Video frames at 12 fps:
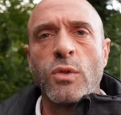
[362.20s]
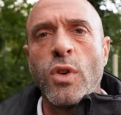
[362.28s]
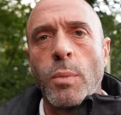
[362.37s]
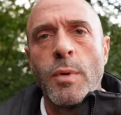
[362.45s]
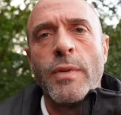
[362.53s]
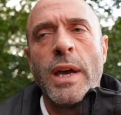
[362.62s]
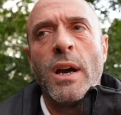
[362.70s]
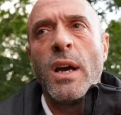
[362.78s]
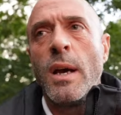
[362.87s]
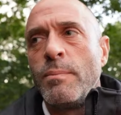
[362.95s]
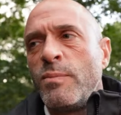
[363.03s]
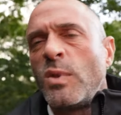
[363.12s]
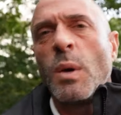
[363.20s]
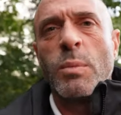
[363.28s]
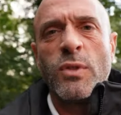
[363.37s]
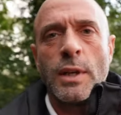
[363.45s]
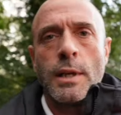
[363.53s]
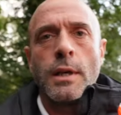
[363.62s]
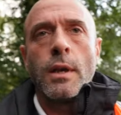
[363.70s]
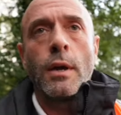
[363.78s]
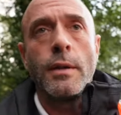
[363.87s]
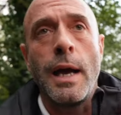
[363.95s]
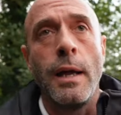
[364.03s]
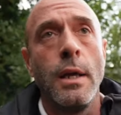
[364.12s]
on top of it. Don't particularly
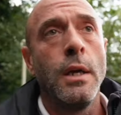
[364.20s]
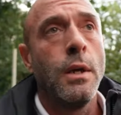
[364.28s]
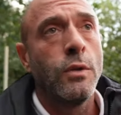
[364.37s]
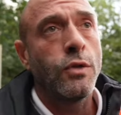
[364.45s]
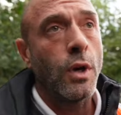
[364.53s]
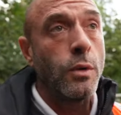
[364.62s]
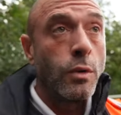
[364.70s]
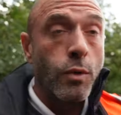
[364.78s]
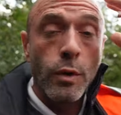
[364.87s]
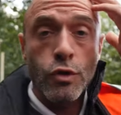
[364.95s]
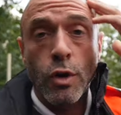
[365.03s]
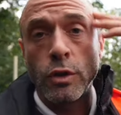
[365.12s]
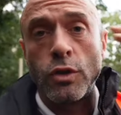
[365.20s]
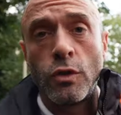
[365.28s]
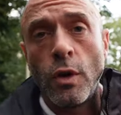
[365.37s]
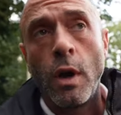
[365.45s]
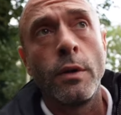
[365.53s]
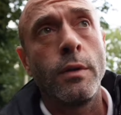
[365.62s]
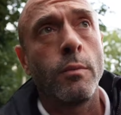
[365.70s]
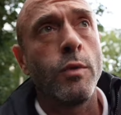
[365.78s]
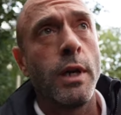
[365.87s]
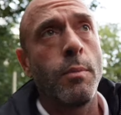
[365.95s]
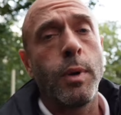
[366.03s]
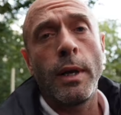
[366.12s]
like that. So the roof structure's on, I'm
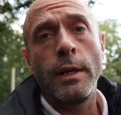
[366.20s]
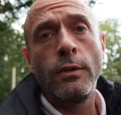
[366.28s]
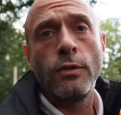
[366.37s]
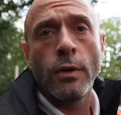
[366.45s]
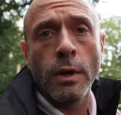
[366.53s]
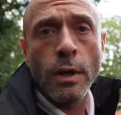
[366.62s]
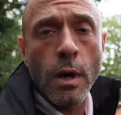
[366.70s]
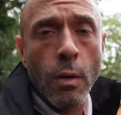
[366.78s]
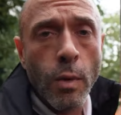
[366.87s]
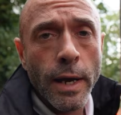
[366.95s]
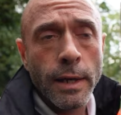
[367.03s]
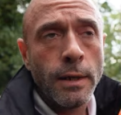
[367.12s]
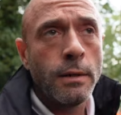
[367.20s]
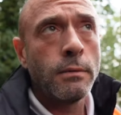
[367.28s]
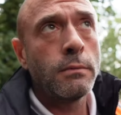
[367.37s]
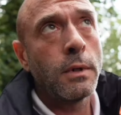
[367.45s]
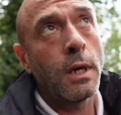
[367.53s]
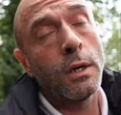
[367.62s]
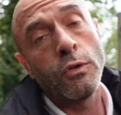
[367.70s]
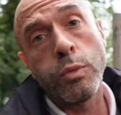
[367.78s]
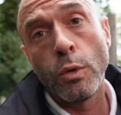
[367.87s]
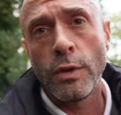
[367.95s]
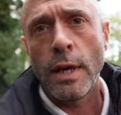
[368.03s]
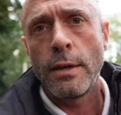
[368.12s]
really pleased. I go away
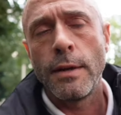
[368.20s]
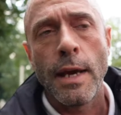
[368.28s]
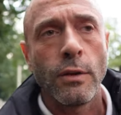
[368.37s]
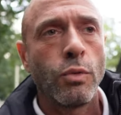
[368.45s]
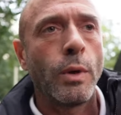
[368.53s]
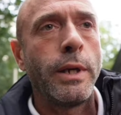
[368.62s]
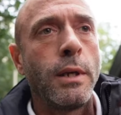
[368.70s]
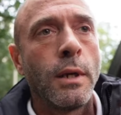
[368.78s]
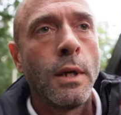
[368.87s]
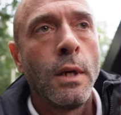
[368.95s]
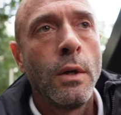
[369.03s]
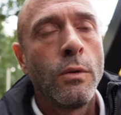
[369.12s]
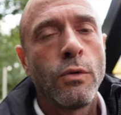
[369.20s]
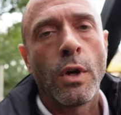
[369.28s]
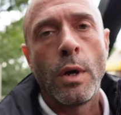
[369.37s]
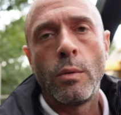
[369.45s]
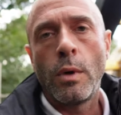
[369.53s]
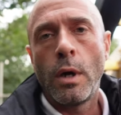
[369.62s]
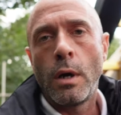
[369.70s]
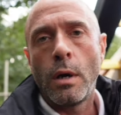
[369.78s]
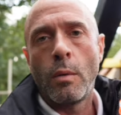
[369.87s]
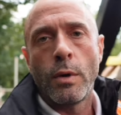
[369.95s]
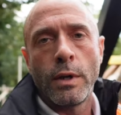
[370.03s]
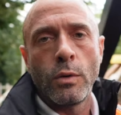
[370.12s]
towards the end of next week, so
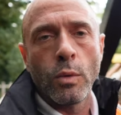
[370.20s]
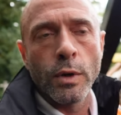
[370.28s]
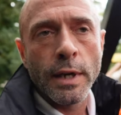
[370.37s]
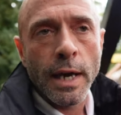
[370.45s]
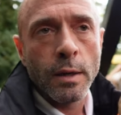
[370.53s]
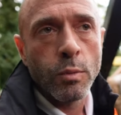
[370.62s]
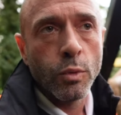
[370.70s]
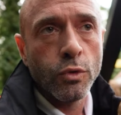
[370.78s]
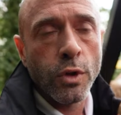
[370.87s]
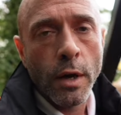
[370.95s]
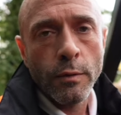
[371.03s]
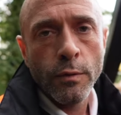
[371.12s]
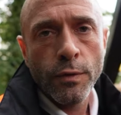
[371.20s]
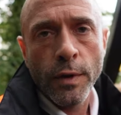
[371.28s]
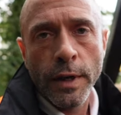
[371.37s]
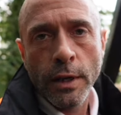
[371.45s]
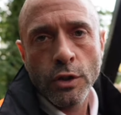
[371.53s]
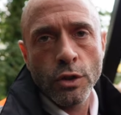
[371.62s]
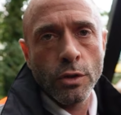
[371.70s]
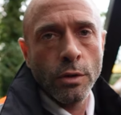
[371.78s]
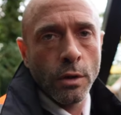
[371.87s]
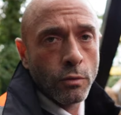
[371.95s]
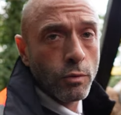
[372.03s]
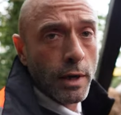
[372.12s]
I wanted all the gables done, finished,
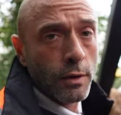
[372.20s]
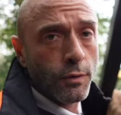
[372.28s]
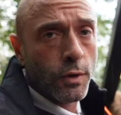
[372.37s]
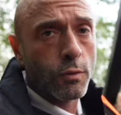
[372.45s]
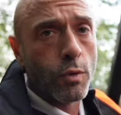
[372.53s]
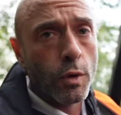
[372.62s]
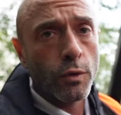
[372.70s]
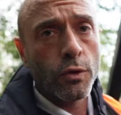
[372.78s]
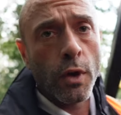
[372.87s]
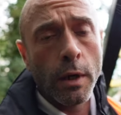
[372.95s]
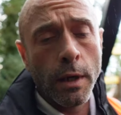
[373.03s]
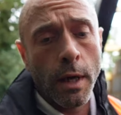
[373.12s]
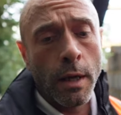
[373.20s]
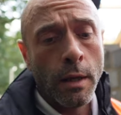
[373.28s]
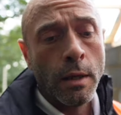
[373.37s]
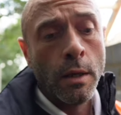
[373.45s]
ready for the roof tiler